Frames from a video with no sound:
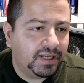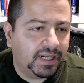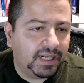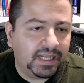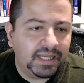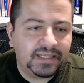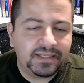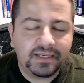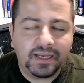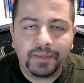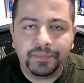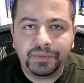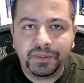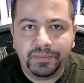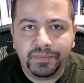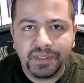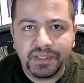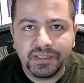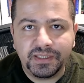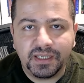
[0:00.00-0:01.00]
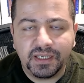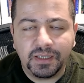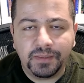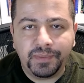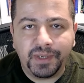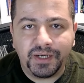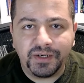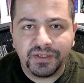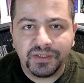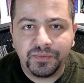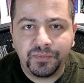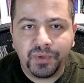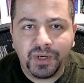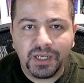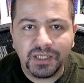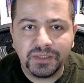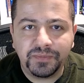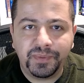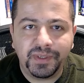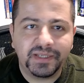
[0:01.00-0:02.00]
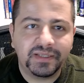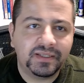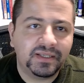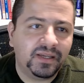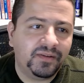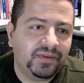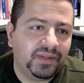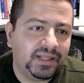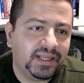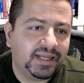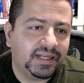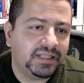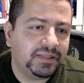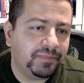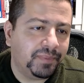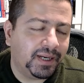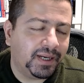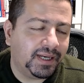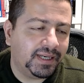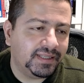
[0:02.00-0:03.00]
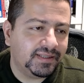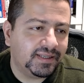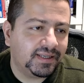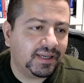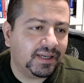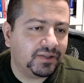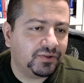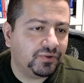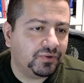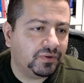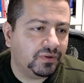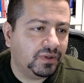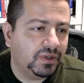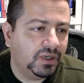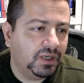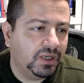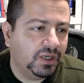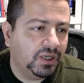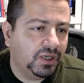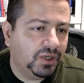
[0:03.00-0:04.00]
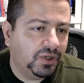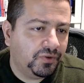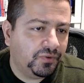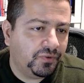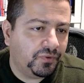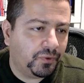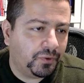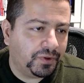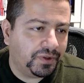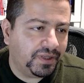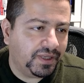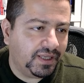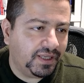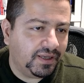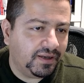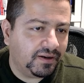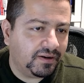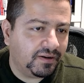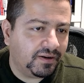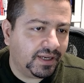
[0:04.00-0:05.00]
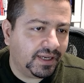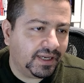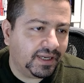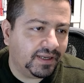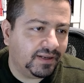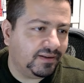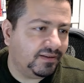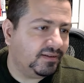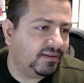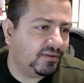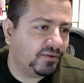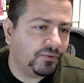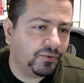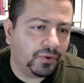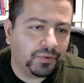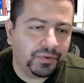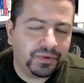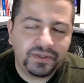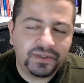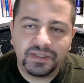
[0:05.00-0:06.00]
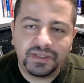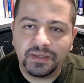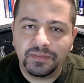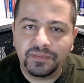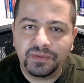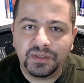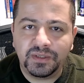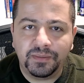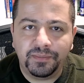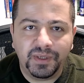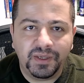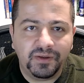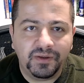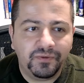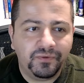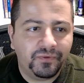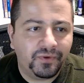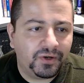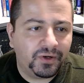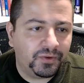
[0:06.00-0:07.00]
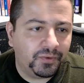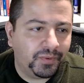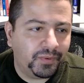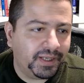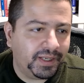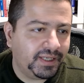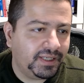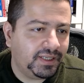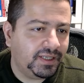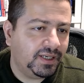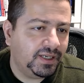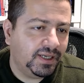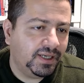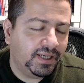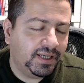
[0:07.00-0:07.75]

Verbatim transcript: less optimistic about its prospects, given that it's behind schedule for the year and growth seems to be far away.